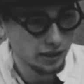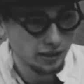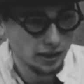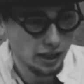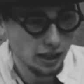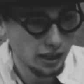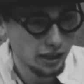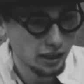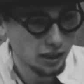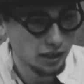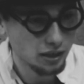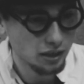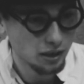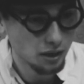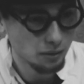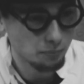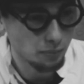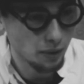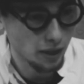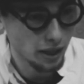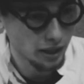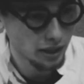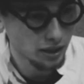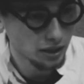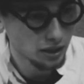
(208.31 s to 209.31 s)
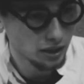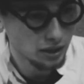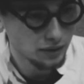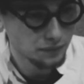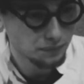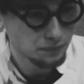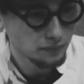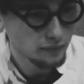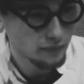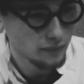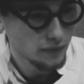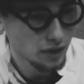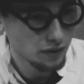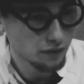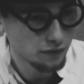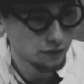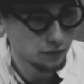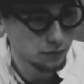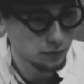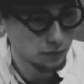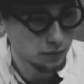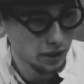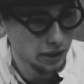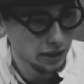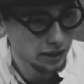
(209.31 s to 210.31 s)
take a bite,
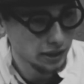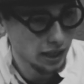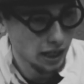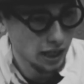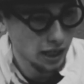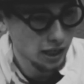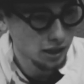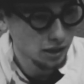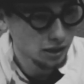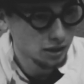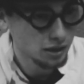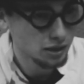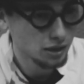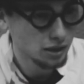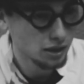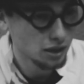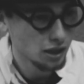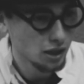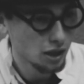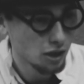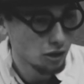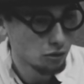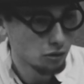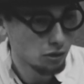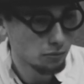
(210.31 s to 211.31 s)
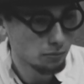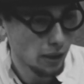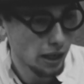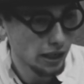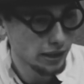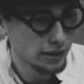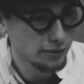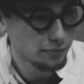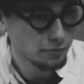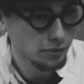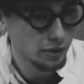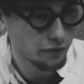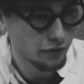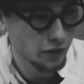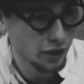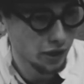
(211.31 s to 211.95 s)
food like that reminds me of